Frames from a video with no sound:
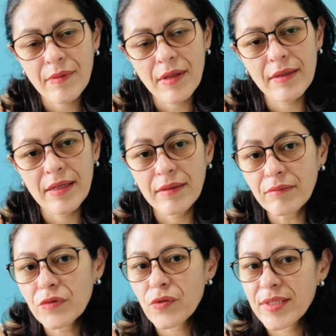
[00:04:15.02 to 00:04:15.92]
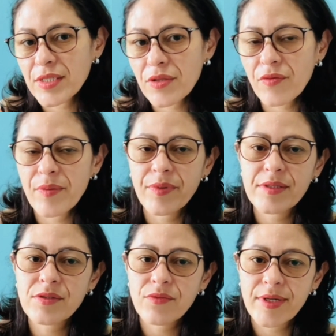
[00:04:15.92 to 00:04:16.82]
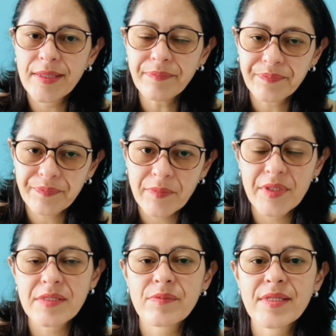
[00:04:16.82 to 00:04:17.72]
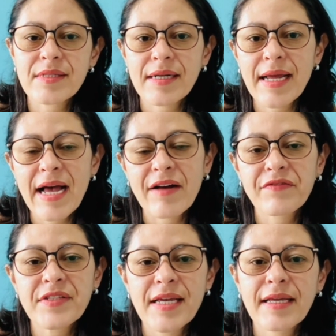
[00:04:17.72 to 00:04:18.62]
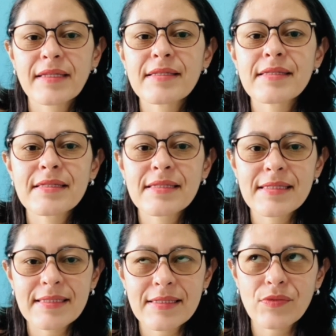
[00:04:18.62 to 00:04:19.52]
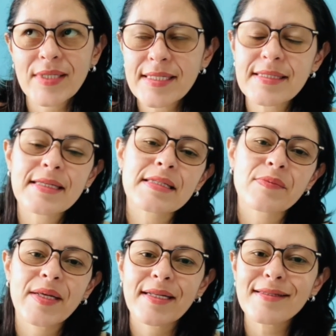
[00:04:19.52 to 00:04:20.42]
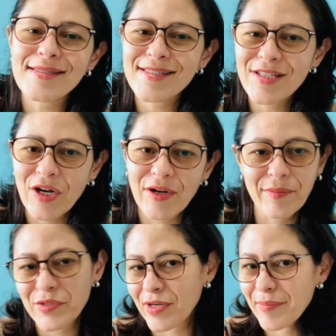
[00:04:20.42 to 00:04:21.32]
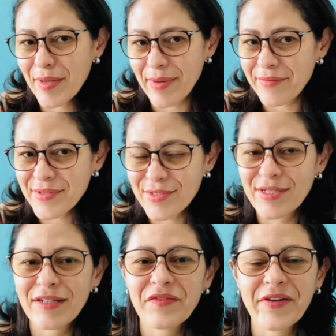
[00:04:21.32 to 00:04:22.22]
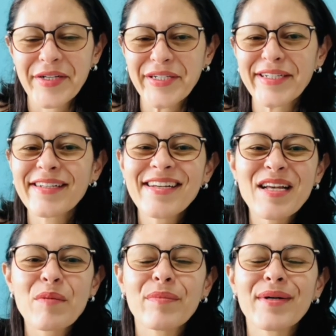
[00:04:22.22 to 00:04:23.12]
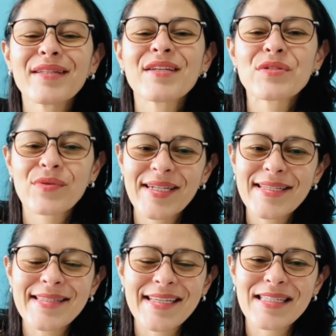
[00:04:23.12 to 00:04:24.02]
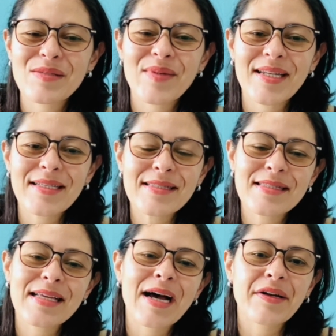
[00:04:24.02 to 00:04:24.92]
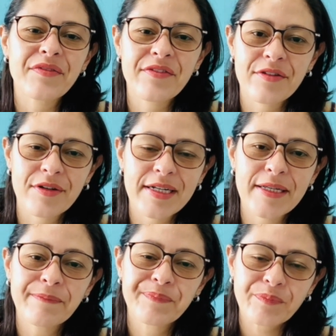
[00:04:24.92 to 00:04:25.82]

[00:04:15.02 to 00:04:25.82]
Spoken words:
And then 23 plus 3, this means that I have taken 26 minutes. I'm sorry, my maths is not very good, but 26 minutes out of 30.